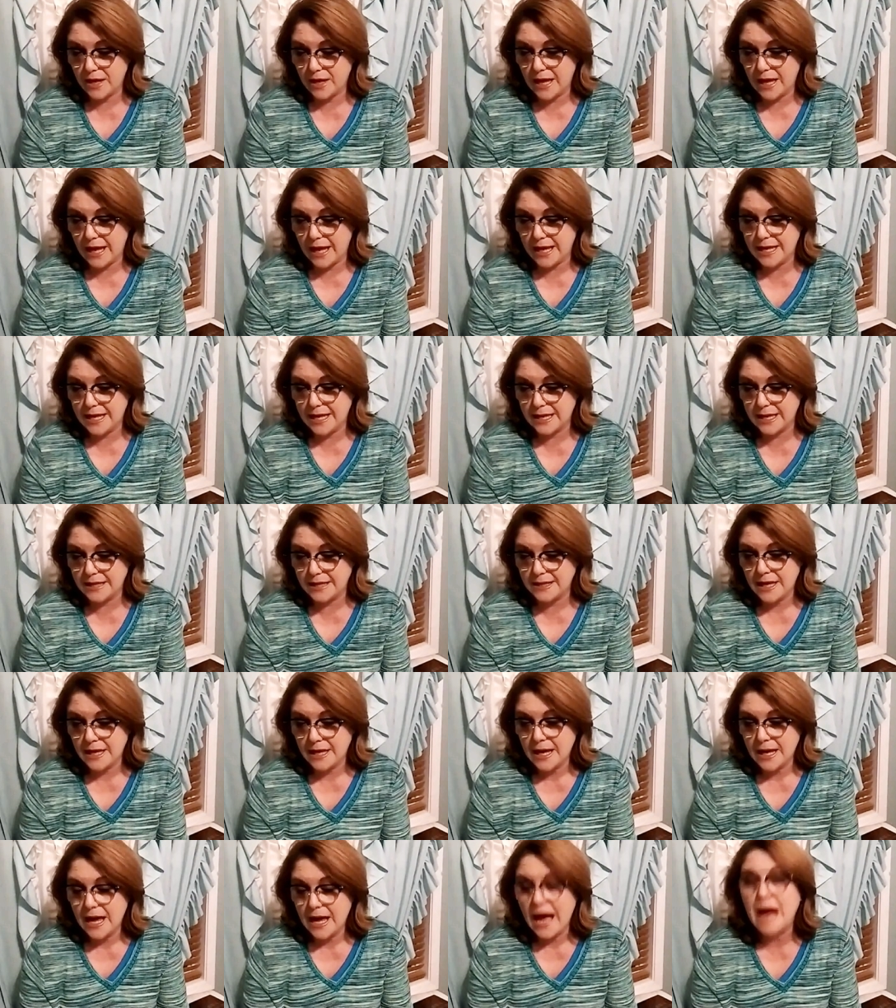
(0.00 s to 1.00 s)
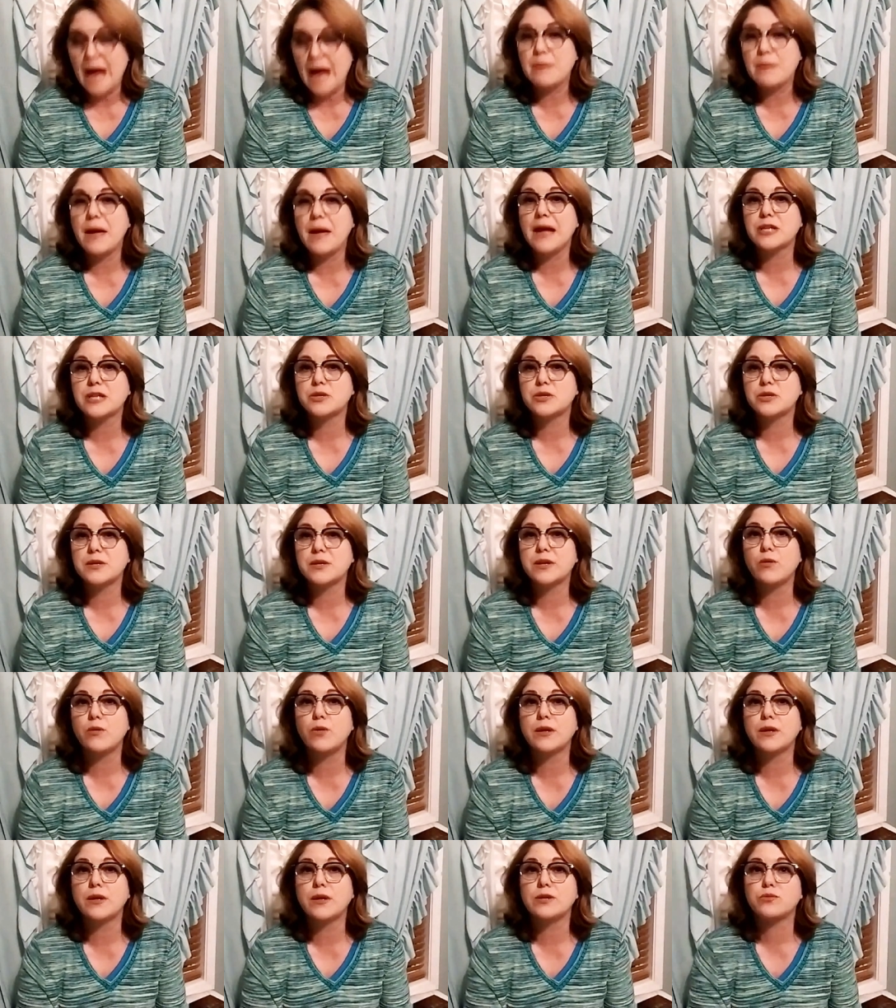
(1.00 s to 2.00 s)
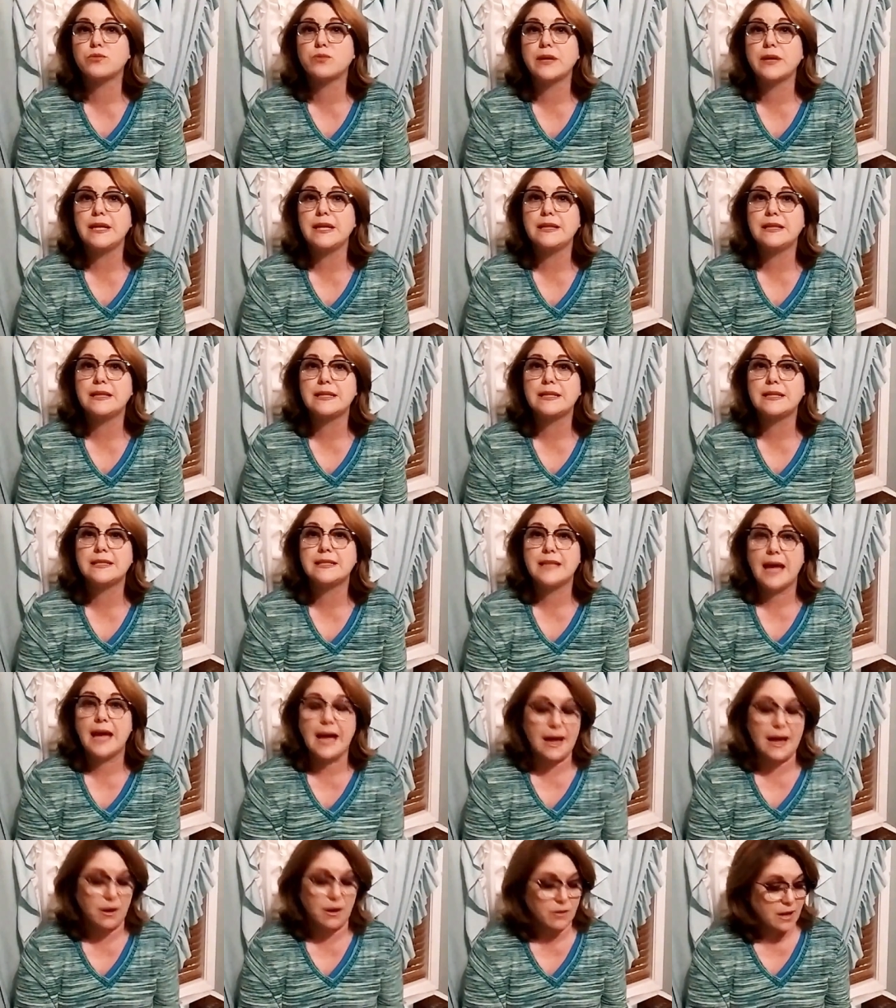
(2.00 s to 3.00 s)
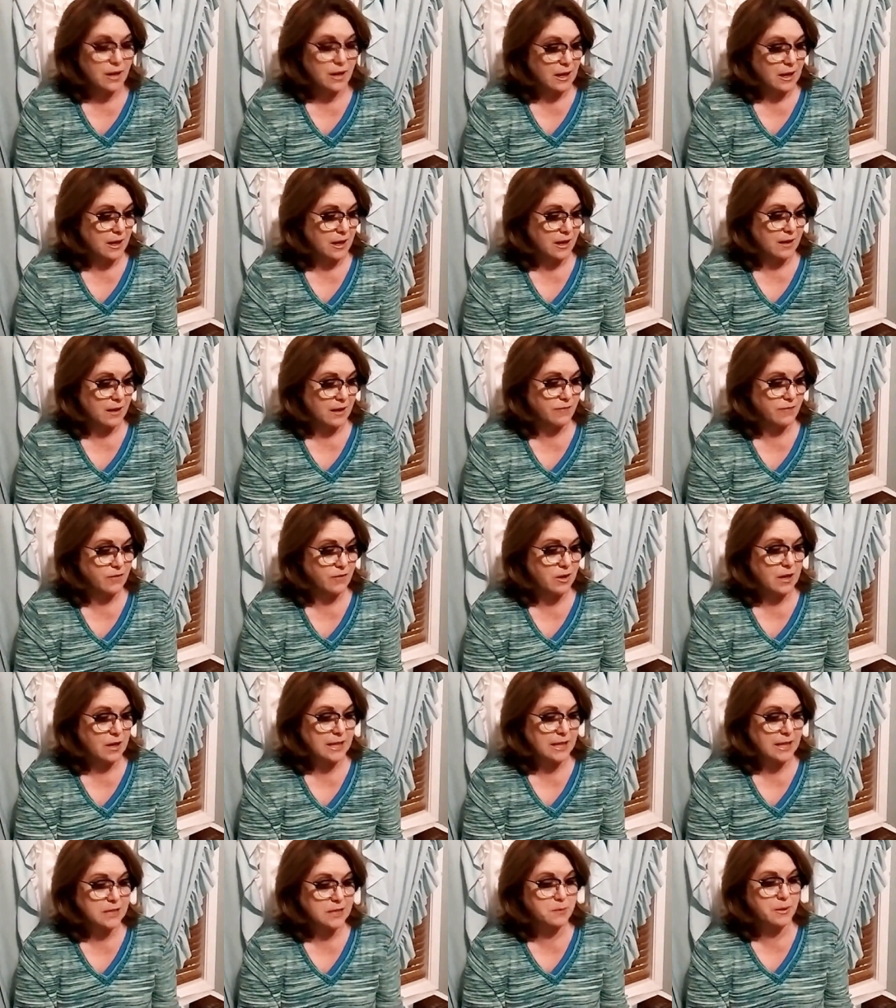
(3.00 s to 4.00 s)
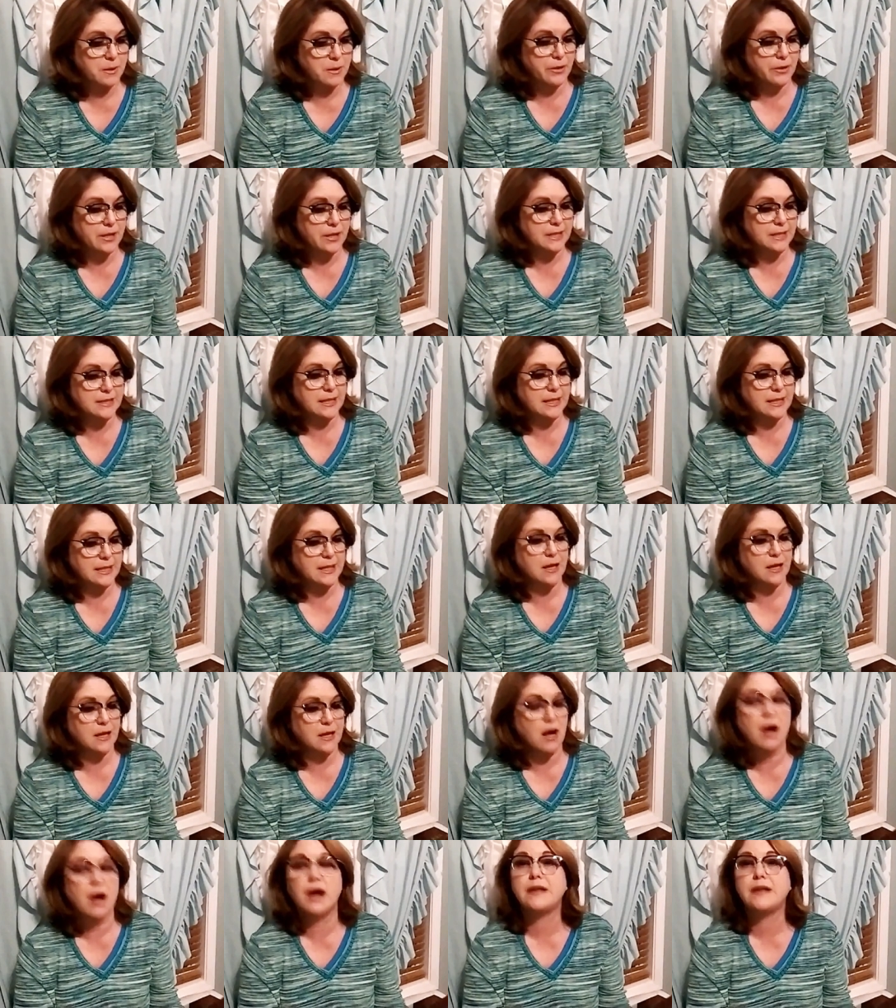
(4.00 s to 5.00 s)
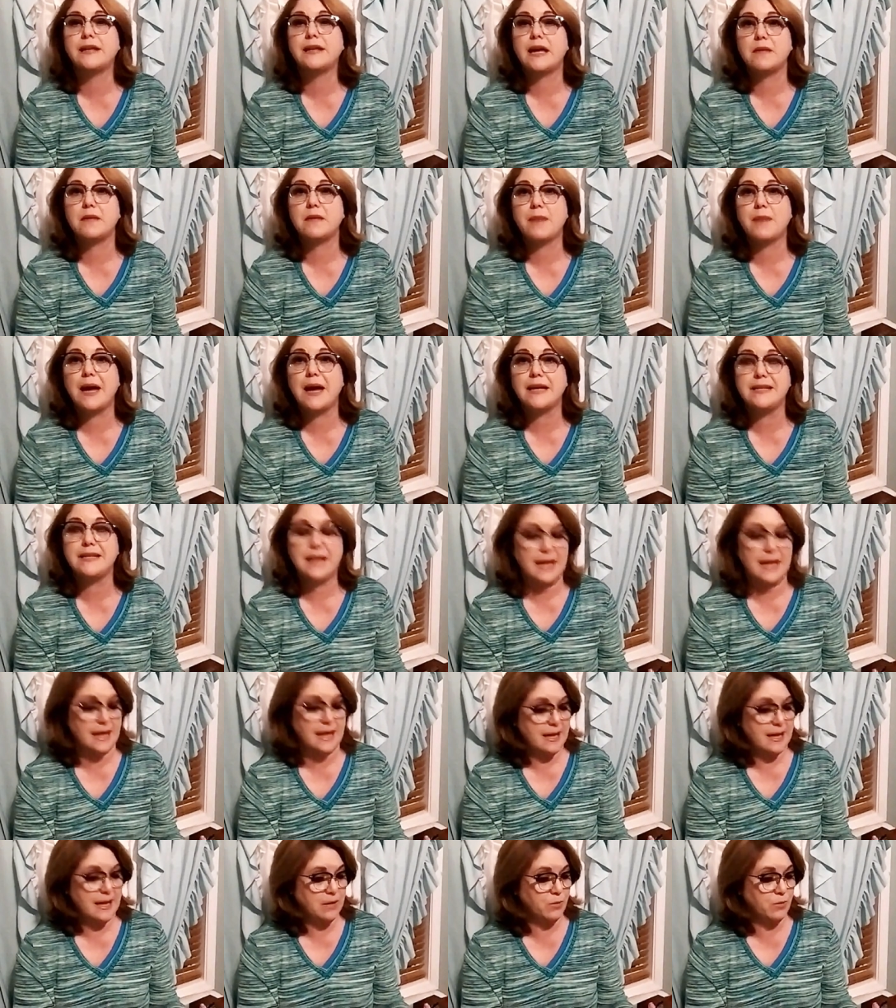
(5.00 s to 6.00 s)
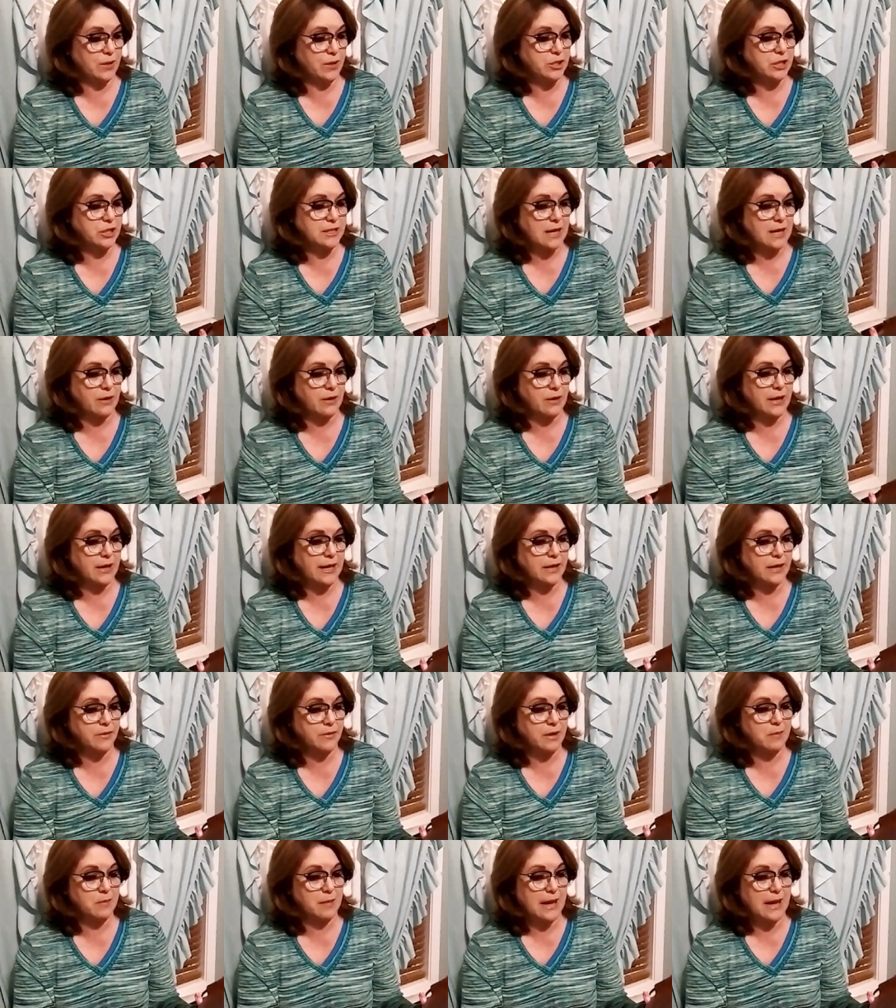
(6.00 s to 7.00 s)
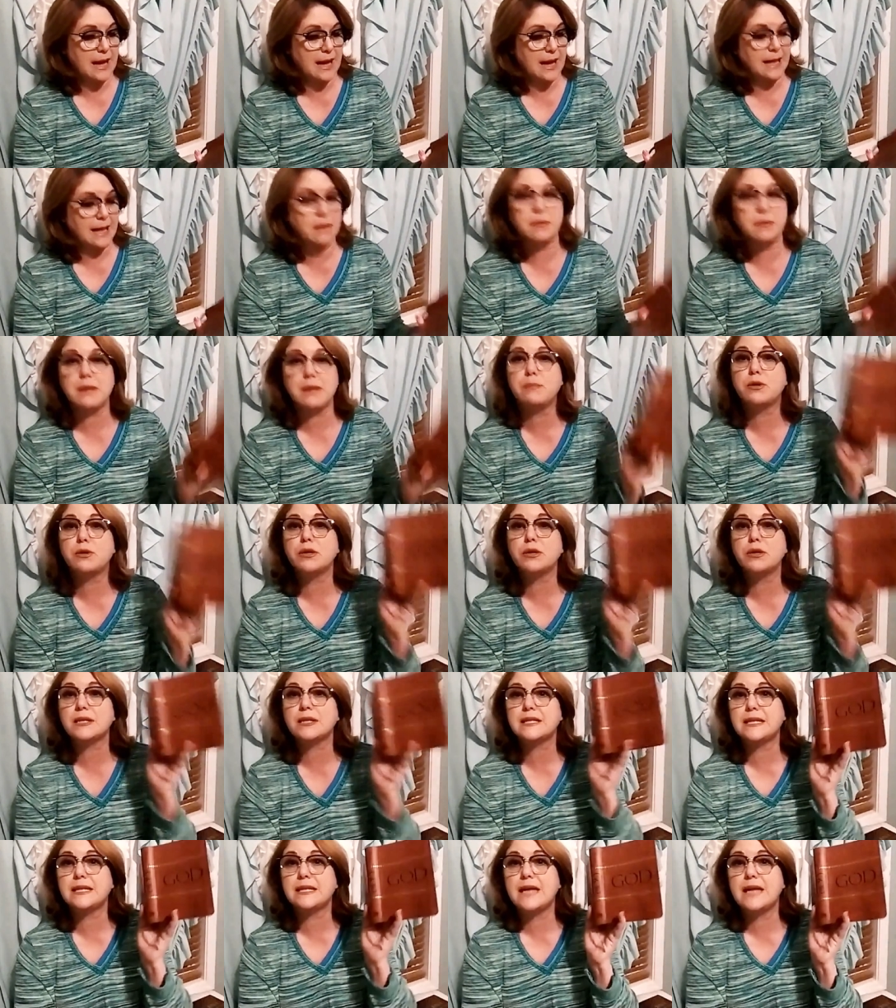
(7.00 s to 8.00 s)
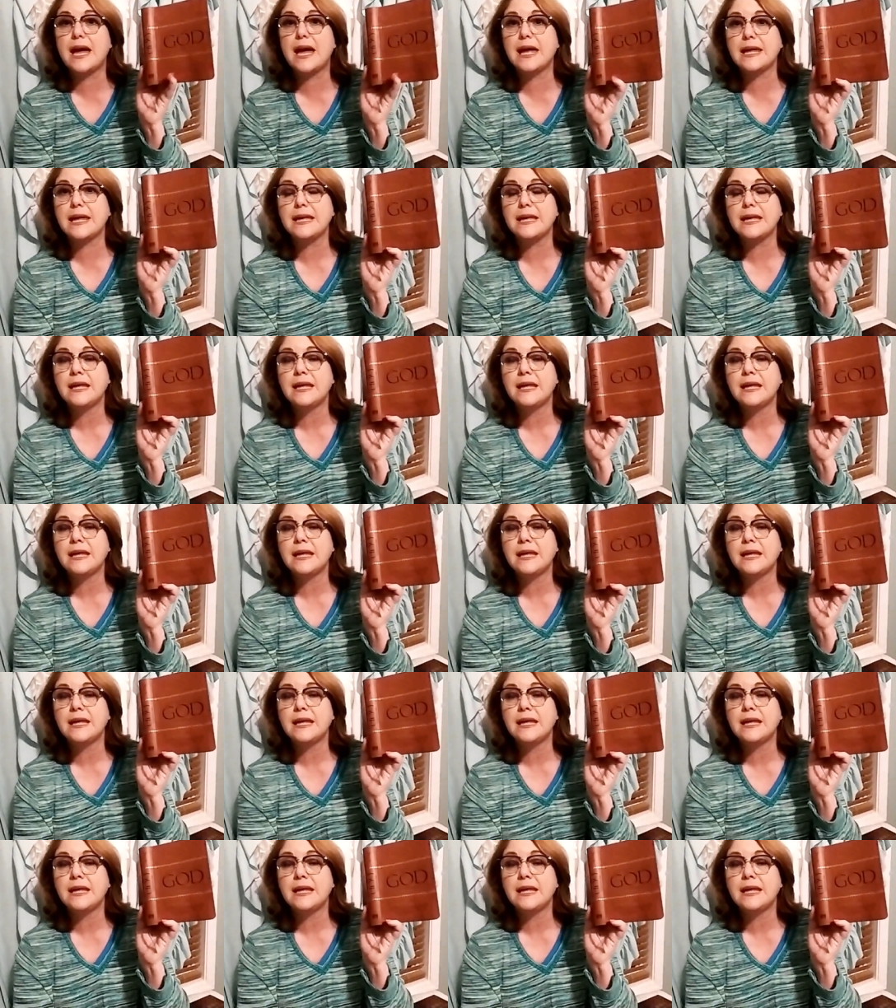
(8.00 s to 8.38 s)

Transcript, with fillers: and I'm actually going to read this out of Experiencing God Day by Day, which is our Henry Blackaby book today.